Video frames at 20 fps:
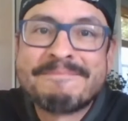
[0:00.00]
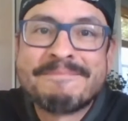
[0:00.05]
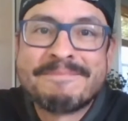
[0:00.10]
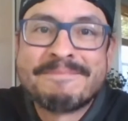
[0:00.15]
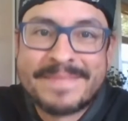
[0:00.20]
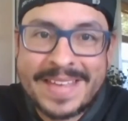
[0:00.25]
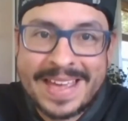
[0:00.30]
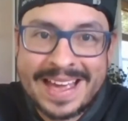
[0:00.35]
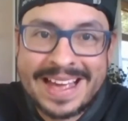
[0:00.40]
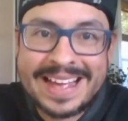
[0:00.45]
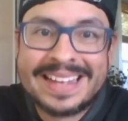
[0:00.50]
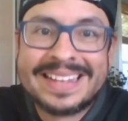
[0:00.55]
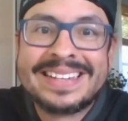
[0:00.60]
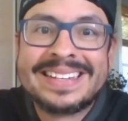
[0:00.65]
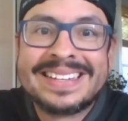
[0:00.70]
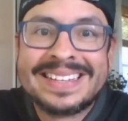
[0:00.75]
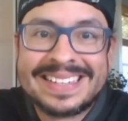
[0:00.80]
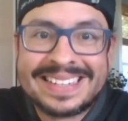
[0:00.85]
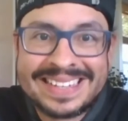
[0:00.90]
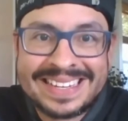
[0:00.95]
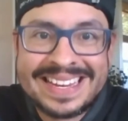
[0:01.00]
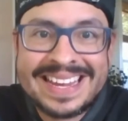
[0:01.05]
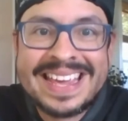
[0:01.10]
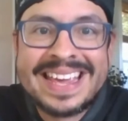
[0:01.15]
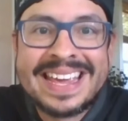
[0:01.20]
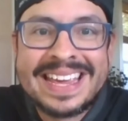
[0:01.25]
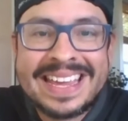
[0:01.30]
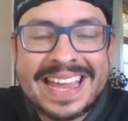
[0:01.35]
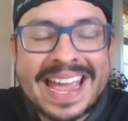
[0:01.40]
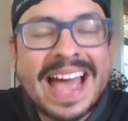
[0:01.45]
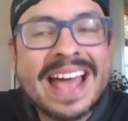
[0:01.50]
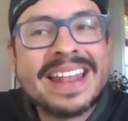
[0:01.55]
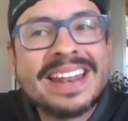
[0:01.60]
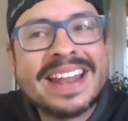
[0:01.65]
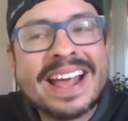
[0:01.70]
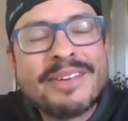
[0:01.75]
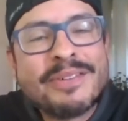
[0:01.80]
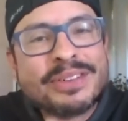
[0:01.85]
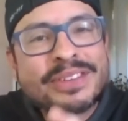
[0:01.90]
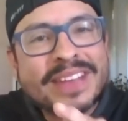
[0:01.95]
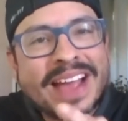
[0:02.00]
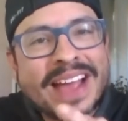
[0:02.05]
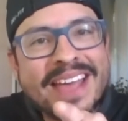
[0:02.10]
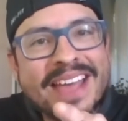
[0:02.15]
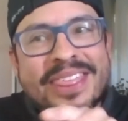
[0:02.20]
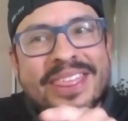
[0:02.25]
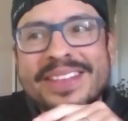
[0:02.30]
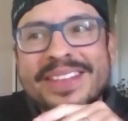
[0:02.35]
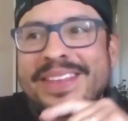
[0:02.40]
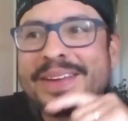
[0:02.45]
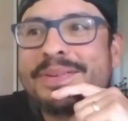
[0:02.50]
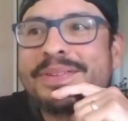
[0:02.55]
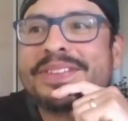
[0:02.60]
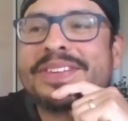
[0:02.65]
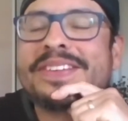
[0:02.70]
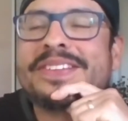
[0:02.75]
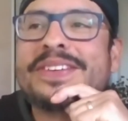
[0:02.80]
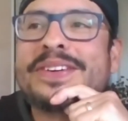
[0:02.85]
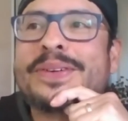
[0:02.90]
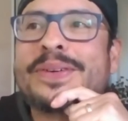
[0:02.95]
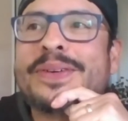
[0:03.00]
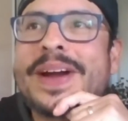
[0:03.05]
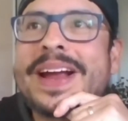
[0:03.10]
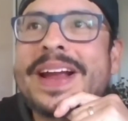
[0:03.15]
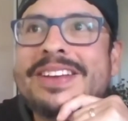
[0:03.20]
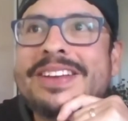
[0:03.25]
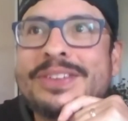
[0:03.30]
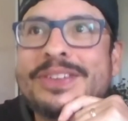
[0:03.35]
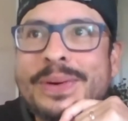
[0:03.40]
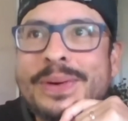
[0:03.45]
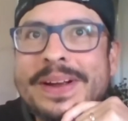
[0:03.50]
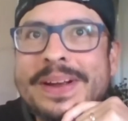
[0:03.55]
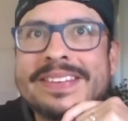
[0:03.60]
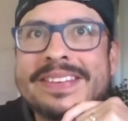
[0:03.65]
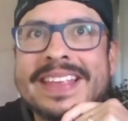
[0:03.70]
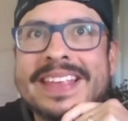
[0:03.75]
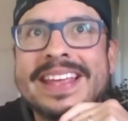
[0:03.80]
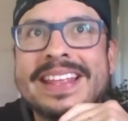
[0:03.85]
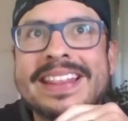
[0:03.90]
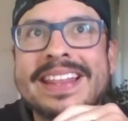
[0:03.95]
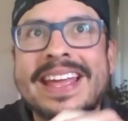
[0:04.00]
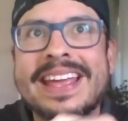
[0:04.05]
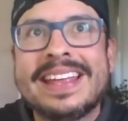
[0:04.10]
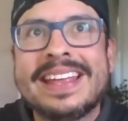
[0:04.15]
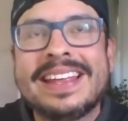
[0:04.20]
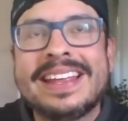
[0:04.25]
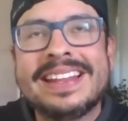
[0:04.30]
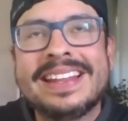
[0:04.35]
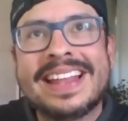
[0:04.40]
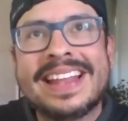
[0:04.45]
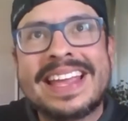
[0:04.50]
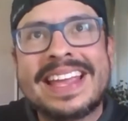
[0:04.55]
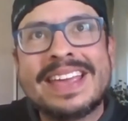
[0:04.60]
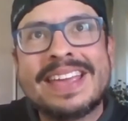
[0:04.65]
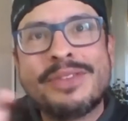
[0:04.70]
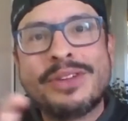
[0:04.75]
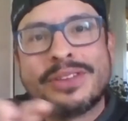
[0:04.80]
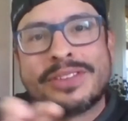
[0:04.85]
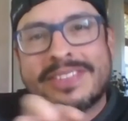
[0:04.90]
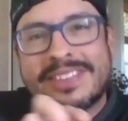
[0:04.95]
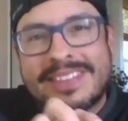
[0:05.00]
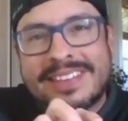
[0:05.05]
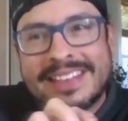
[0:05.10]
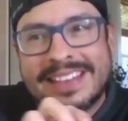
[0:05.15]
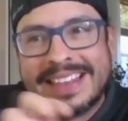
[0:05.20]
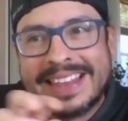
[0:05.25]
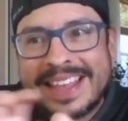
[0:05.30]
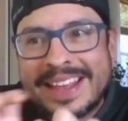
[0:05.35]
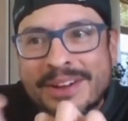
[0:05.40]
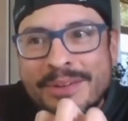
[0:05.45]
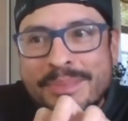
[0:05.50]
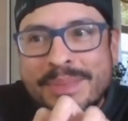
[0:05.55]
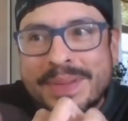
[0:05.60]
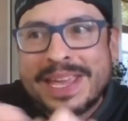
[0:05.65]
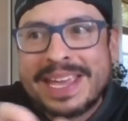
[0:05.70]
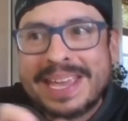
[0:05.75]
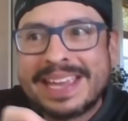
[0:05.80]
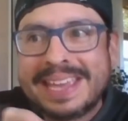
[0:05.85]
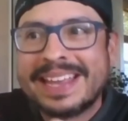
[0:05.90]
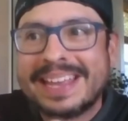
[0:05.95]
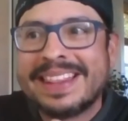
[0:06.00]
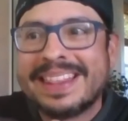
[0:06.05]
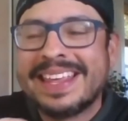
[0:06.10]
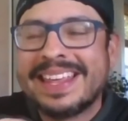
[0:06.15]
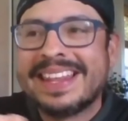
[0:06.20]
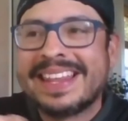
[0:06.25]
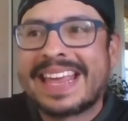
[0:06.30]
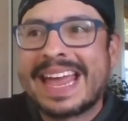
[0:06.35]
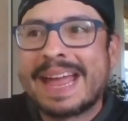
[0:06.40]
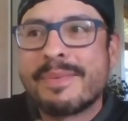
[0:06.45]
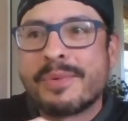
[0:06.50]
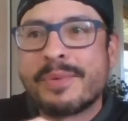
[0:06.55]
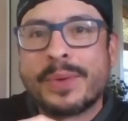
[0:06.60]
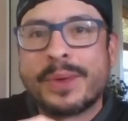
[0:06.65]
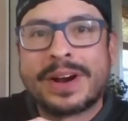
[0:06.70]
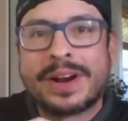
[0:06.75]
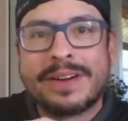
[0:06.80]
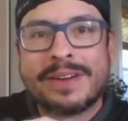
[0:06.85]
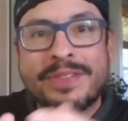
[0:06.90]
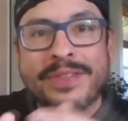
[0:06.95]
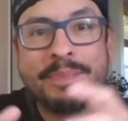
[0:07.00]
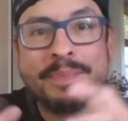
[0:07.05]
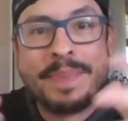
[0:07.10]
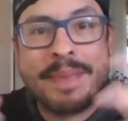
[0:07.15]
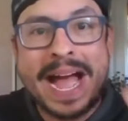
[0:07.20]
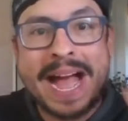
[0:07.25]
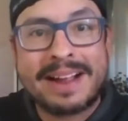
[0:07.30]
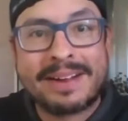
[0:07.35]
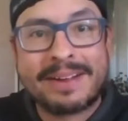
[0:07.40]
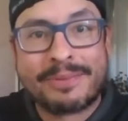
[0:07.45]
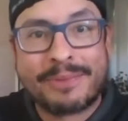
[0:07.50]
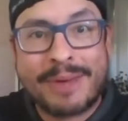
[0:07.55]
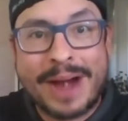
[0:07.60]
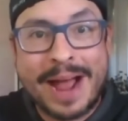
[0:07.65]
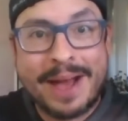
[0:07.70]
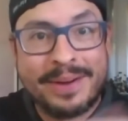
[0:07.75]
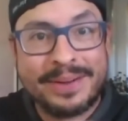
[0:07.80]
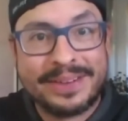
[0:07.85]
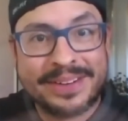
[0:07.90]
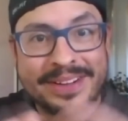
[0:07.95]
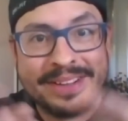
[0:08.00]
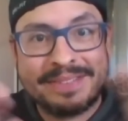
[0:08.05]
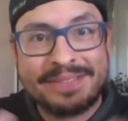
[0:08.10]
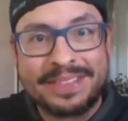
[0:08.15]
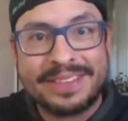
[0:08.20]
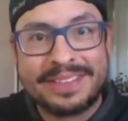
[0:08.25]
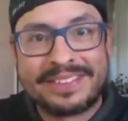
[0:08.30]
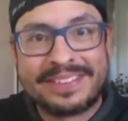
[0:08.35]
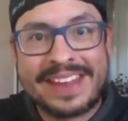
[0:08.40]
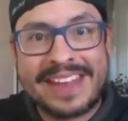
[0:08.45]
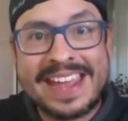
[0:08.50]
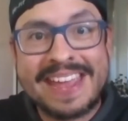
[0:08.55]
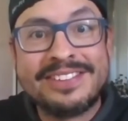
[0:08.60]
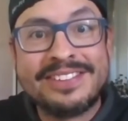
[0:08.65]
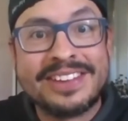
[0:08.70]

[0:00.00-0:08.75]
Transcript: So it's and where, I thought that was such a great choice. They give you a little peek in the camera work of the background of the staging.